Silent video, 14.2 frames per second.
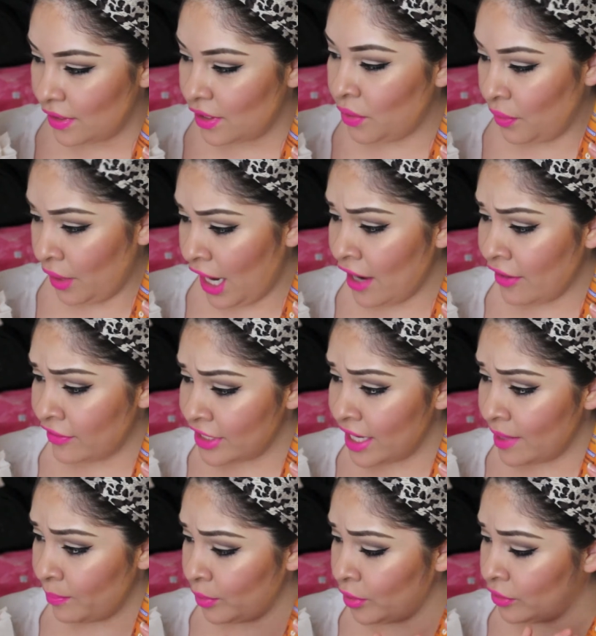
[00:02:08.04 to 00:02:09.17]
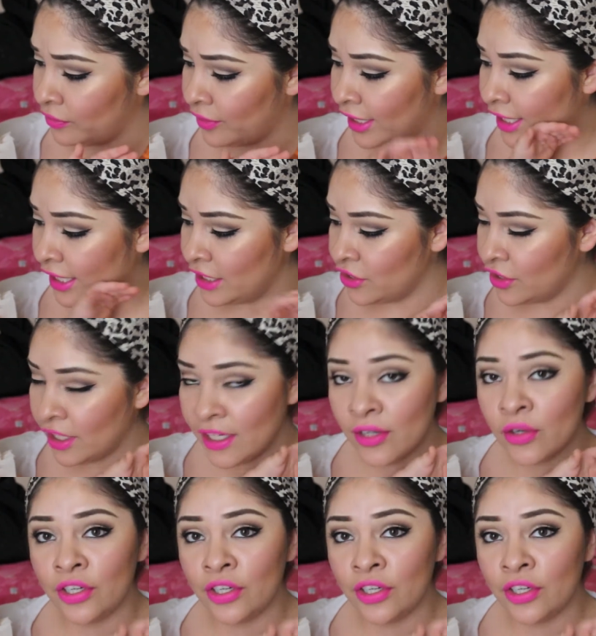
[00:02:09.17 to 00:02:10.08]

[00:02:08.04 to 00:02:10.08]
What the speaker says: You were out of shampoo, right, Adriana?